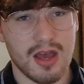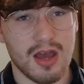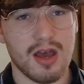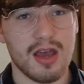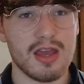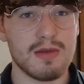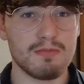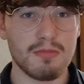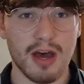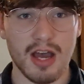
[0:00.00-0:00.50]

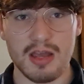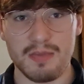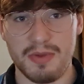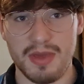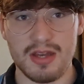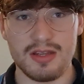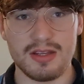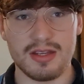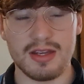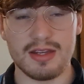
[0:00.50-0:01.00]
In my
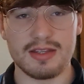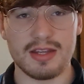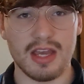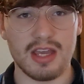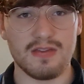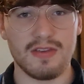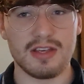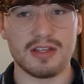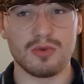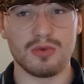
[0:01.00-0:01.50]
opinion,
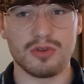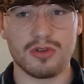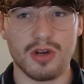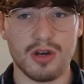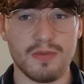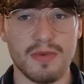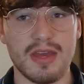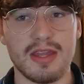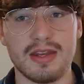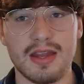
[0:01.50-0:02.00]
Davies will
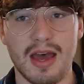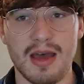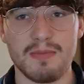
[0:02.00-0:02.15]
come in